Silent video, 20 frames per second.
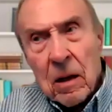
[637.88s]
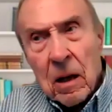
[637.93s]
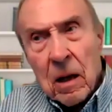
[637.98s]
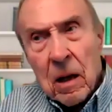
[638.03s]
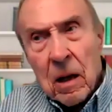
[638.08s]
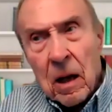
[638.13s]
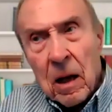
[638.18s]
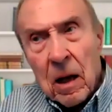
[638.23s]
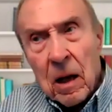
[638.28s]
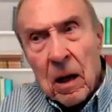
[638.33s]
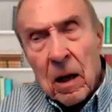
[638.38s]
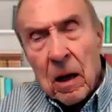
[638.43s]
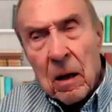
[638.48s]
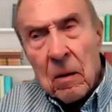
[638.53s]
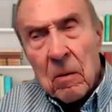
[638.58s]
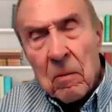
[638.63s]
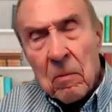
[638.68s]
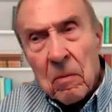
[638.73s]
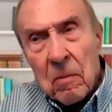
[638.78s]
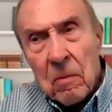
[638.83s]

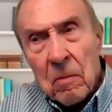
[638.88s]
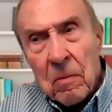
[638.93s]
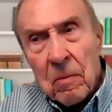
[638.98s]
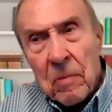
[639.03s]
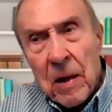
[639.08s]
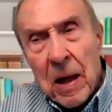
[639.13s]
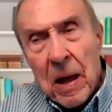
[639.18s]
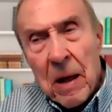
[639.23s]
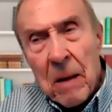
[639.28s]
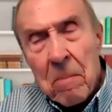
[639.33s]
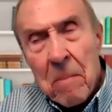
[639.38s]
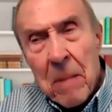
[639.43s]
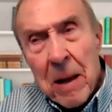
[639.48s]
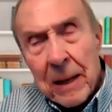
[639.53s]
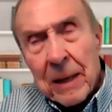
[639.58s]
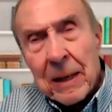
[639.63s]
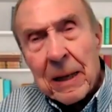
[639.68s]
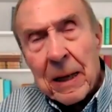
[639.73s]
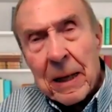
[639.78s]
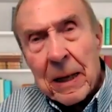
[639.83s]
They're
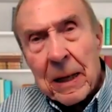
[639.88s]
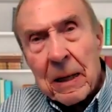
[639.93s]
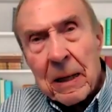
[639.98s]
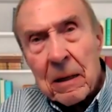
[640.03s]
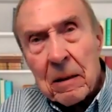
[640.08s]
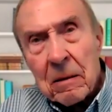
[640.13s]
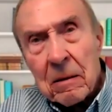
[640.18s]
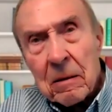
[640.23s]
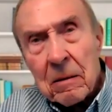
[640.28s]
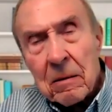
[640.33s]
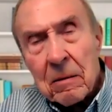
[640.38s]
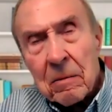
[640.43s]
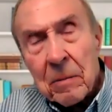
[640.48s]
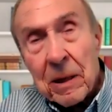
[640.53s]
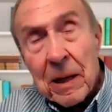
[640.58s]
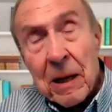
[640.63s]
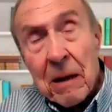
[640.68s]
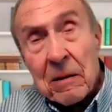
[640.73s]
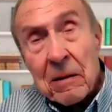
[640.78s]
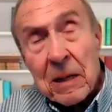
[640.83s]
mainly,
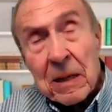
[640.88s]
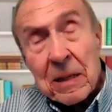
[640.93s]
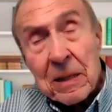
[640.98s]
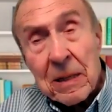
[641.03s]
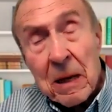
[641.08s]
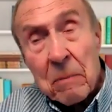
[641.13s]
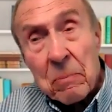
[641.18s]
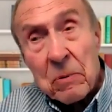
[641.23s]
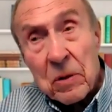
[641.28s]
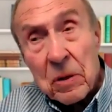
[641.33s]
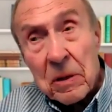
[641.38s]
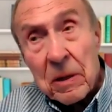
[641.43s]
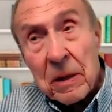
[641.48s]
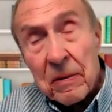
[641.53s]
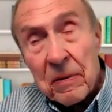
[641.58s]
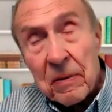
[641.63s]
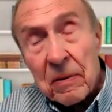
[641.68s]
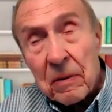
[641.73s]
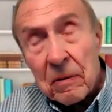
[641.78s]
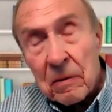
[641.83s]
without exception,
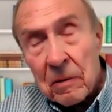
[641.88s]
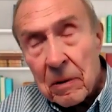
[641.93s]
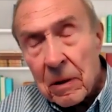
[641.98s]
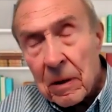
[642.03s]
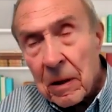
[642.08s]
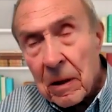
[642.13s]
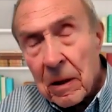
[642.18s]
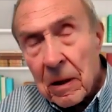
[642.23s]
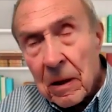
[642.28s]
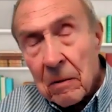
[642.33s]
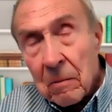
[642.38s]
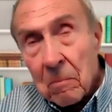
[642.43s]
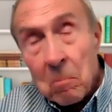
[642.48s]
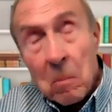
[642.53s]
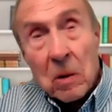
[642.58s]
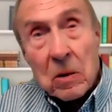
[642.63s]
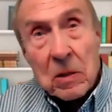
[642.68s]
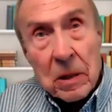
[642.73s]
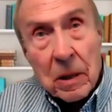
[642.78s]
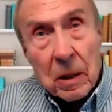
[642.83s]
even
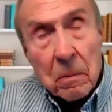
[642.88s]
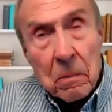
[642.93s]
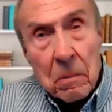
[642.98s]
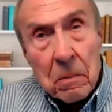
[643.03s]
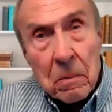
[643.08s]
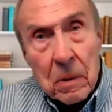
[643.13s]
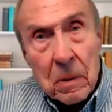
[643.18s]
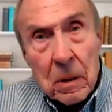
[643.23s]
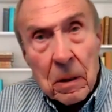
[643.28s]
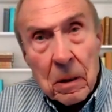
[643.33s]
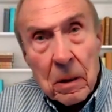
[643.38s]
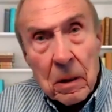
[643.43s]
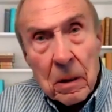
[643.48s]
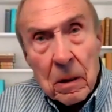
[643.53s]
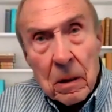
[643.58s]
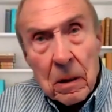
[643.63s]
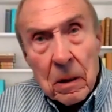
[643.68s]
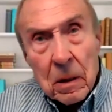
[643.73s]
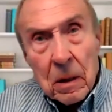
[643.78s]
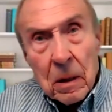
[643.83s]
Muslim.
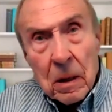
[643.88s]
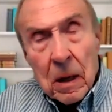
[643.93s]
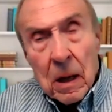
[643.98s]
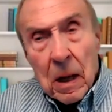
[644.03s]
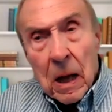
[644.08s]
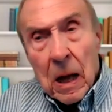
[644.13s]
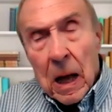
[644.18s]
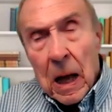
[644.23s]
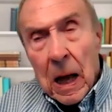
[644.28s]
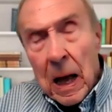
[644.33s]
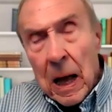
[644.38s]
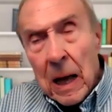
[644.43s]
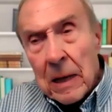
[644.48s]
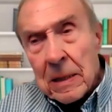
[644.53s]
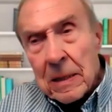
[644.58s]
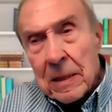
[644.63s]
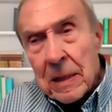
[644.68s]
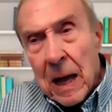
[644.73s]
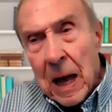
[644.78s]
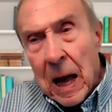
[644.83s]

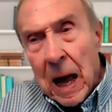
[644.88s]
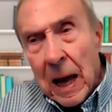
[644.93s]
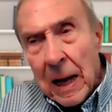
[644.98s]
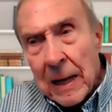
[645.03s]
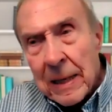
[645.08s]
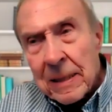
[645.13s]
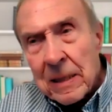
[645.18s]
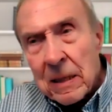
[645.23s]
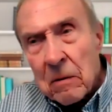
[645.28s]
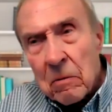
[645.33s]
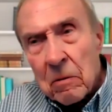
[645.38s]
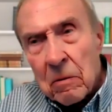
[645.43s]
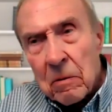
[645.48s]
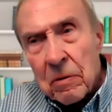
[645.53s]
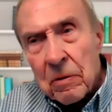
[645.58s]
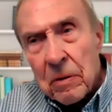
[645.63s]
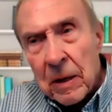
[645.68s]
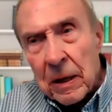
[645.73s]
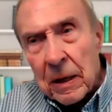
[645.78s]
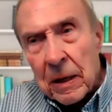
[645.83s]
And I don't
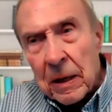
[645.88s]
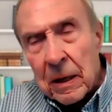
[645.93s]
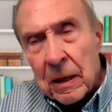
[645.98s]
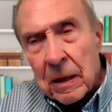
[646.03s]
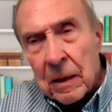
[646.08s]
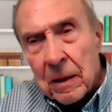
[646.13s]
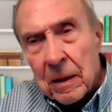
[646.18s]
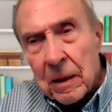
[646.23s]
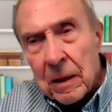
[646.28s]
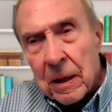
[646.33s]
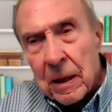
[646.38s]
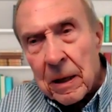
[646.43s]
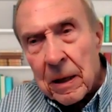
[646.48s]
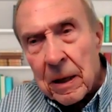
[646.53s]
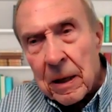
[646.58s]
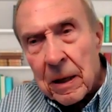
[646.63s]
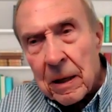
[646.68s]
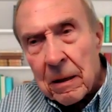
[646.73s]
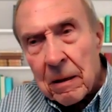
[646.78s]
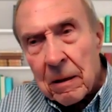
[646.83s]
think at
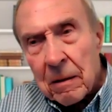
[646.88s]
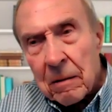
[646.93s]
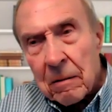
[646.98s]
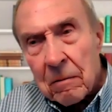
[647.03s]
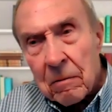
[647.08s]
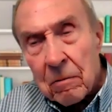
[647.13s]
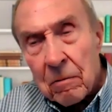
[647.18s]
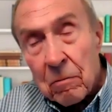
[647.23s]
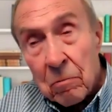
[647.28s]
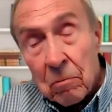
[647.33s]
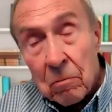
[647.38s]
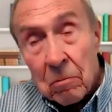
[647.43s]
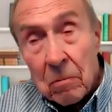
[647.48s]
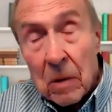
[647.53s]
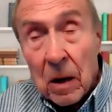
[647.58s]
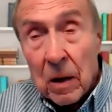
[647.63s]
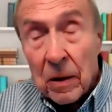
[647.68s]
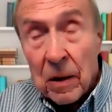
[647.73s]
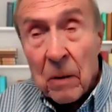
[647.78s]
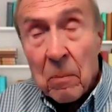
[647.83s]

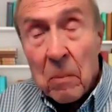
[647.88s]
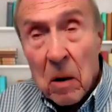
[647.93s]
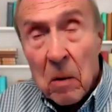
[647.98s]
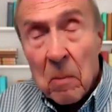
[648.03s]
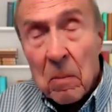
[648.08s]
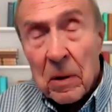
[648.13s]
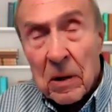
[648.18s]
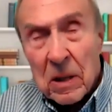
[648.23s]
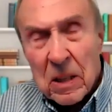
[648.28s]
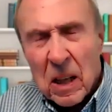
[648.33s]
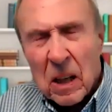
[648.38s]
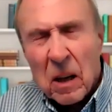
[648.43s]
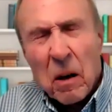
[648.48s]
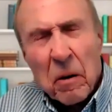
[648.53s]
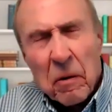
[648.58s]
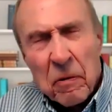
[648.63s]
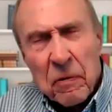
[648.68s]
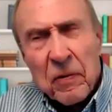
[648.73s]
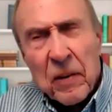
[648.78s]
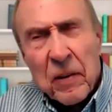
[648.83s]
the moment, there's a
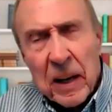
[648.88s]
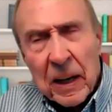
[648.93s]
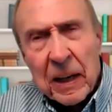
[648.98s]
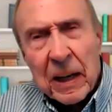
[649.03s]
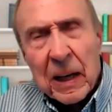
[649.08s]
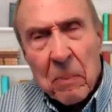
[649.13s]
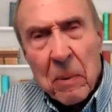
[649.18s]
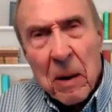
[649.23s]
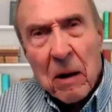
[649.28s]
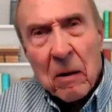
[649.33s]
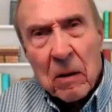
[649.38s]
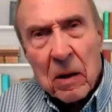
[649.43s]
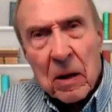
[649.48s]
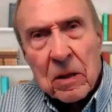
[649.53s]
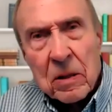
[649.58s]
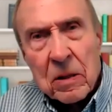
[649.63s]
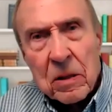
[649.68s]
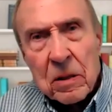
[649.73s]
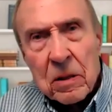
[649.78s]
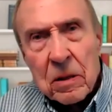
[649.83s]
lot of feeling about
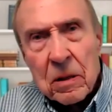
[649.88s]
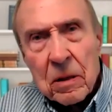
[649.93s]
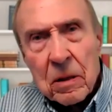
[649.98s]
this.